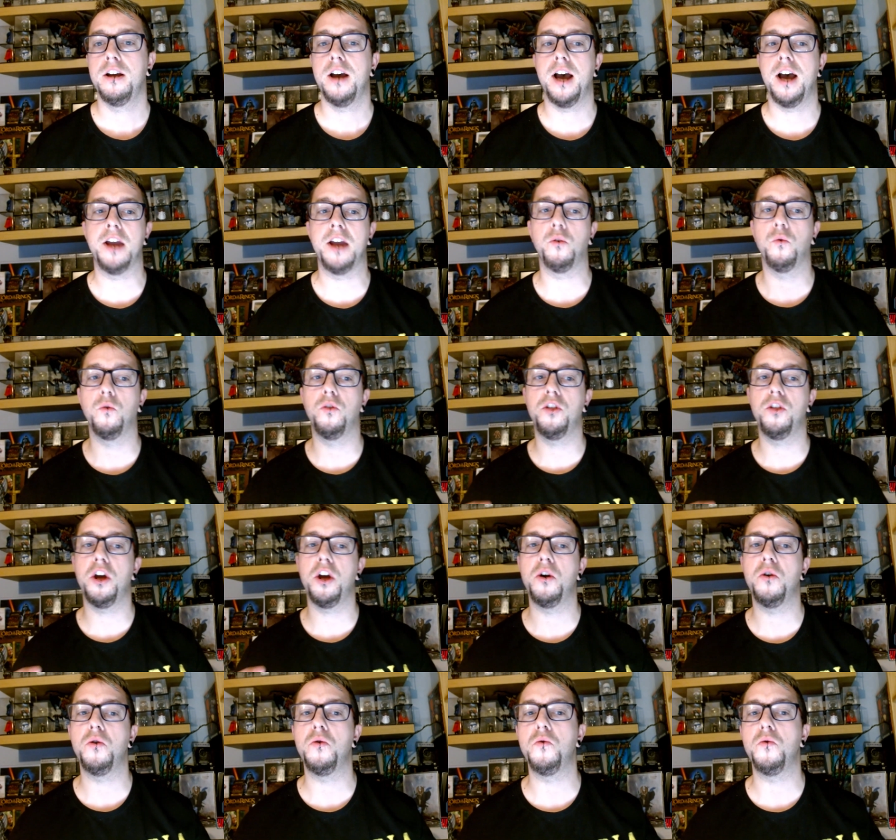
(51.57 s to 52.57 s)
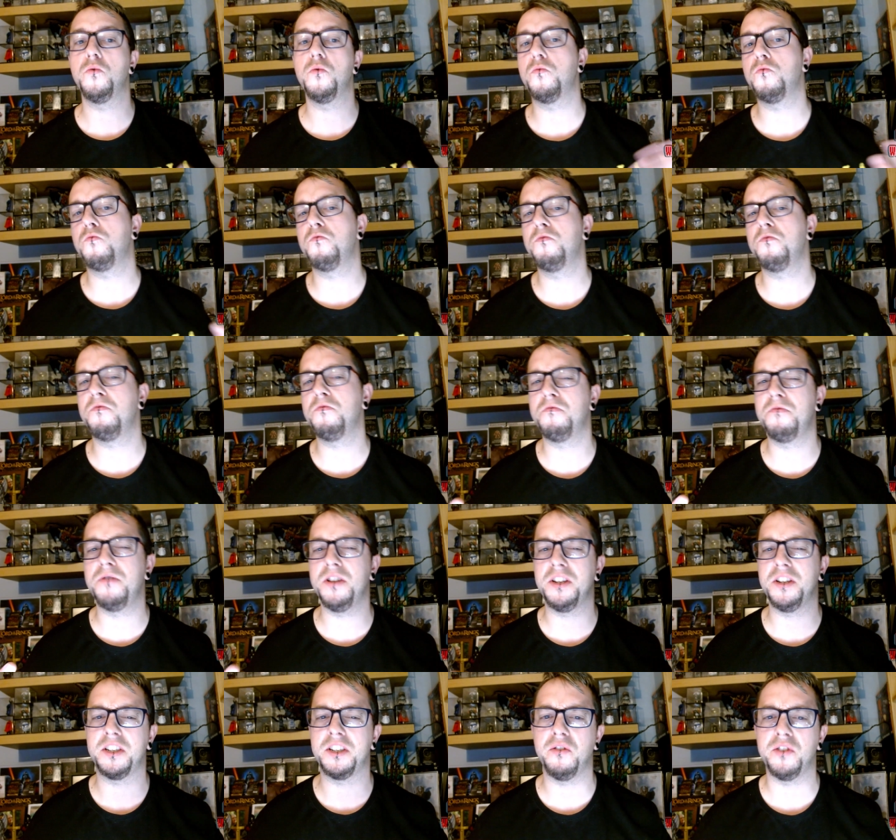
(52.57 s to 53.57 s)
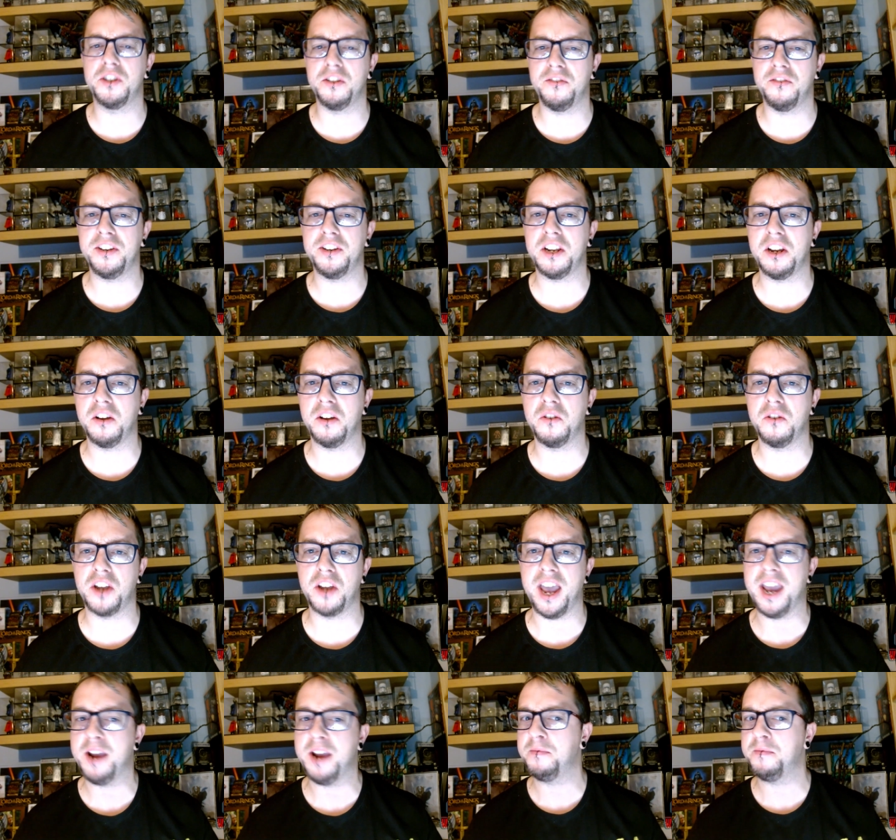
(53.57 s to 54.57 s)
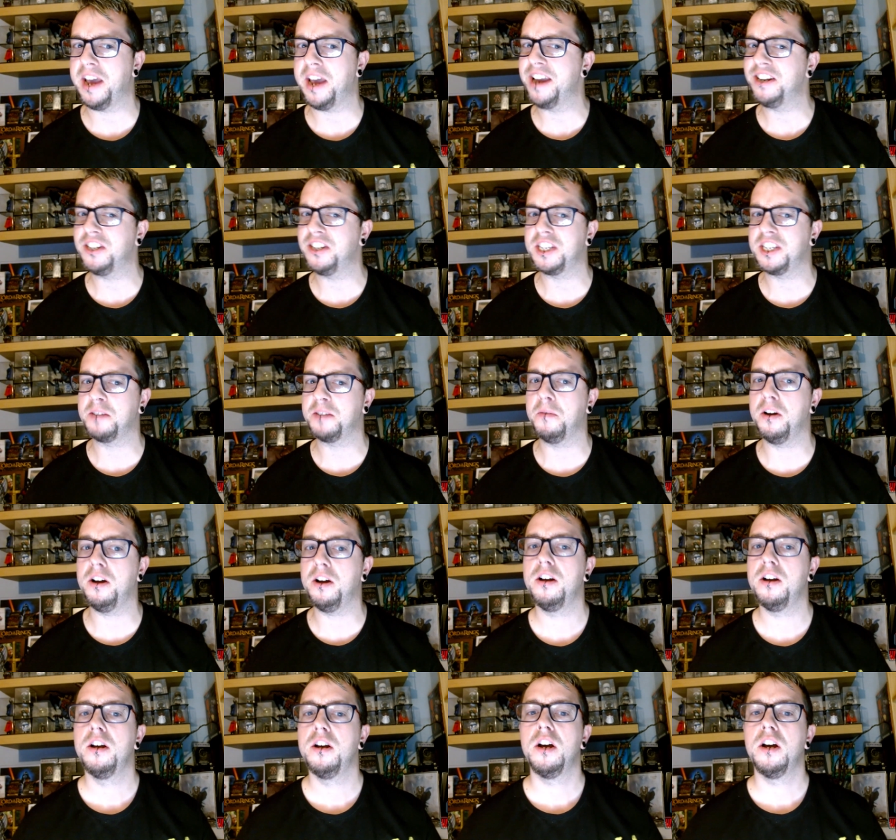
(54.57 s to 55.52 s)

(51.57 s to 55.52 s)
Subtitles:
And although these series of videos are aimed at Age of Sigmar,